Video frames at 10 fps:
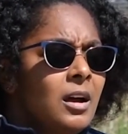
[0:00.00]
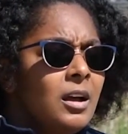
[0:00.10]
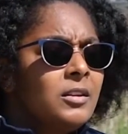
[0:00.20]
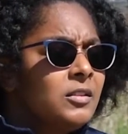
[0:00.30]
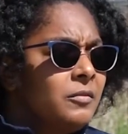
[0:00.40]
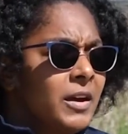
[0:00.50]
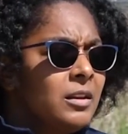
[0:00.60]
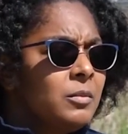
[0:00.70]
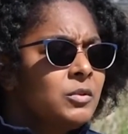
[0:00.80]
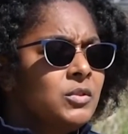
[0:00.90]
It's
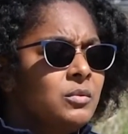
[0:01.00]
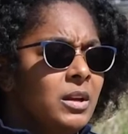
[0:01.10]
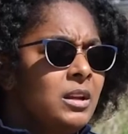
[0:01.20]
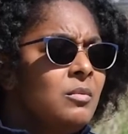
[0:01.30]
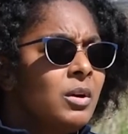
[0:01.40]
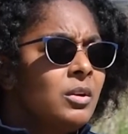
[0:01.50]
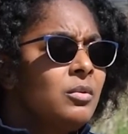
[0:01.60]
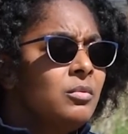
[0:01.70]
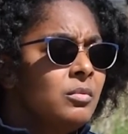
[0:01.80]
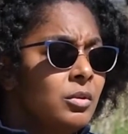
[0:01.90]
available to anyone
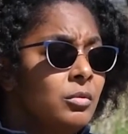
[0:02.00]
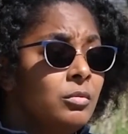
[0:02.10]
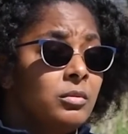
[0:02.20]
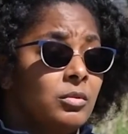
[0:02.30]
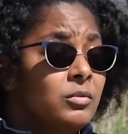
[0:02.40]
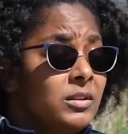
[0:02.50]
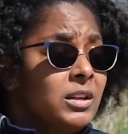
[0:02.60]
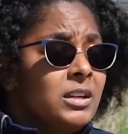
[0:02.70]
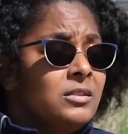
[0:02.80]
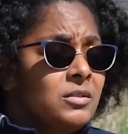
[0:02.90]
who, who who's
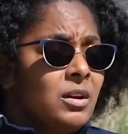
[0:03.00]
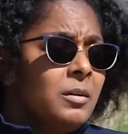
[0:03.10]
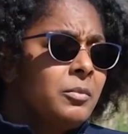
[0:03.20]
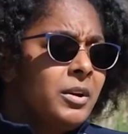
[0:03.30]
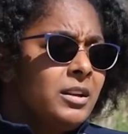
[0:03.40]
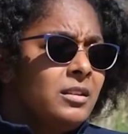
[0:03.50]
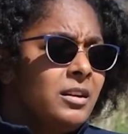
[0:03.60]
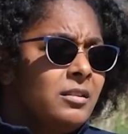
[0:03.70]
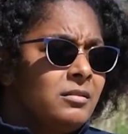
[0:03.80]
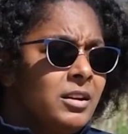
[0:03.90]
looking to upgrade
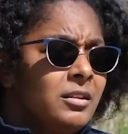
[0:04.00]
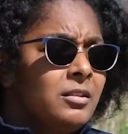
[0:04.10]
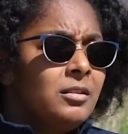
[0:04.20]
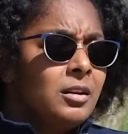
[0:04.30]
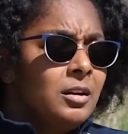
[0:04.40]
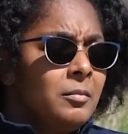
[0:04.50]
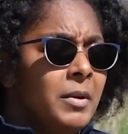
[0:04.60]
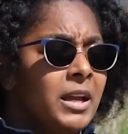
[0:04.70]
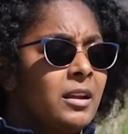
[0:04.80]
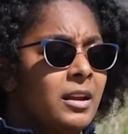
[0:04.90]
their, their uh,
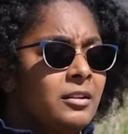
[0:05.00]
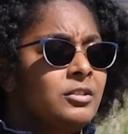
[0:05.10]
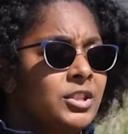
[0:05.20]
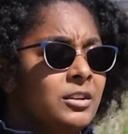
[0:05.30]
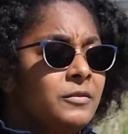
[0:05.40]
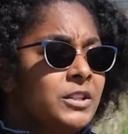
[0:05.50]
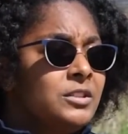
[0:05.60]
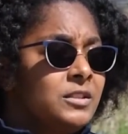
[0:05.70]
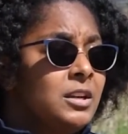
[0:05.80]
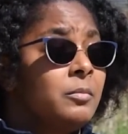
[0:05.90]
make energy
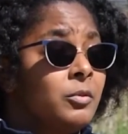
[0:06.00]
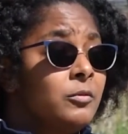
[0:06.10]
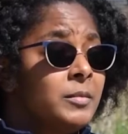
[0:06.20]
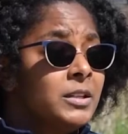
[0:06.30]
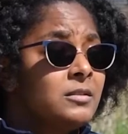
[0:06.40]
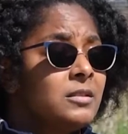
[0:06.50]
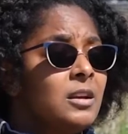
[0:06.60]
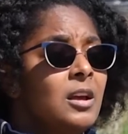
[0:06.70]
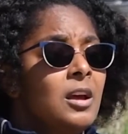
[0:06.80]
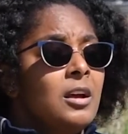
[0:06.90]
efficiency improvements.
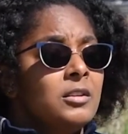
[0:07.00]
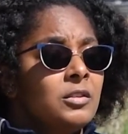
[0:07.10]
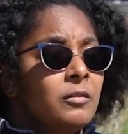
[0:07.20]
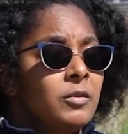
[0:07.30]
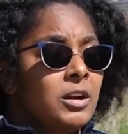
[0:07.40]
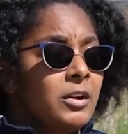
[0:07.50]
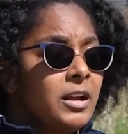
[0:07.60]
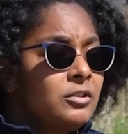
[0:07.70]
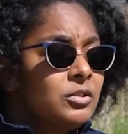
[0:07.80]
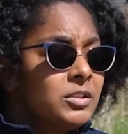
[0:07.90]
So if they're
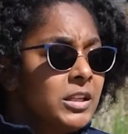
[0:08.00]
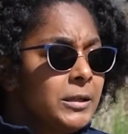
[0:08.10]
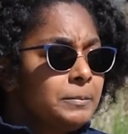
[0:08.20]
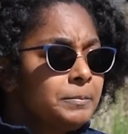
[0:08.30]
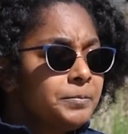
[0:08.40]
interested